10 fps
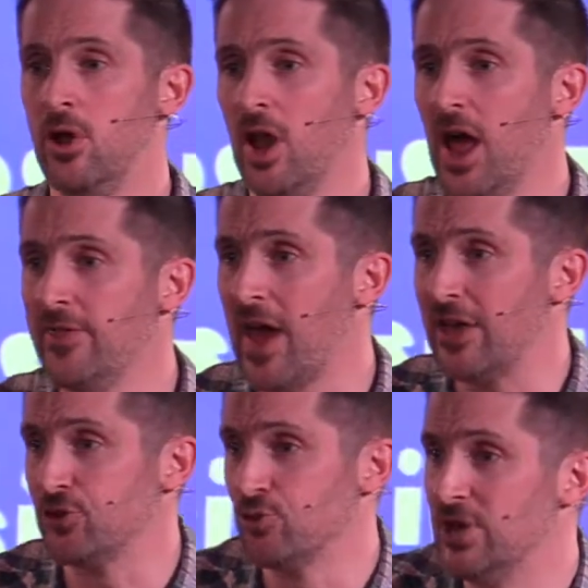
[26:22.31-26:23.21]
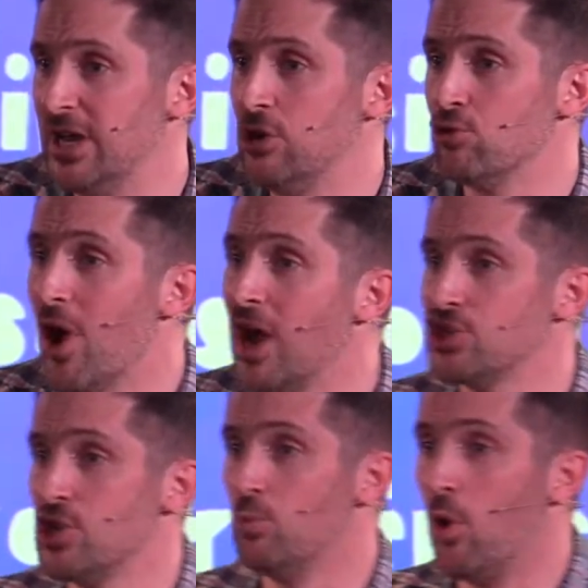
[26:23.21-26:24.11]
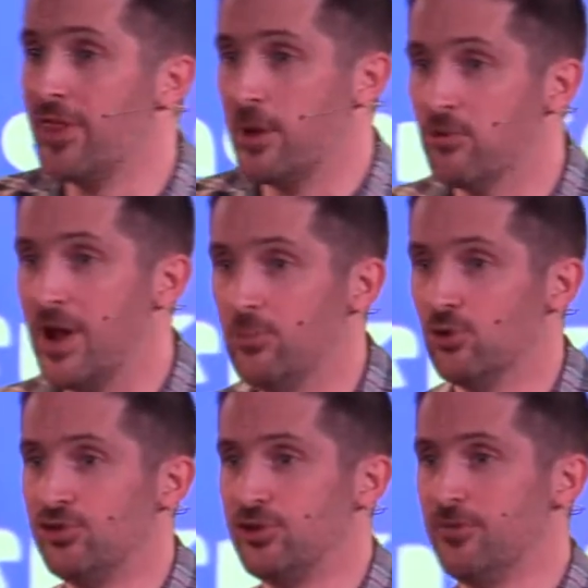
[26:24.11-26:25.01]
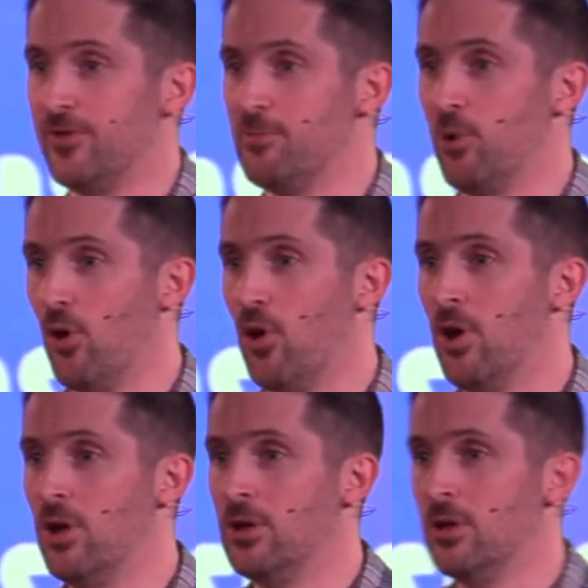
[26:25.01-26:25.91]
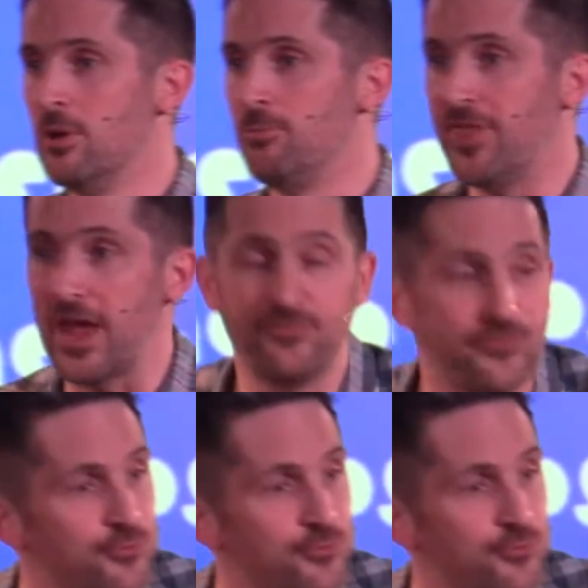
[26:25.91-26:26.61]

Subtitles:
Not like they had to really ration what they were able to do for the poor. But they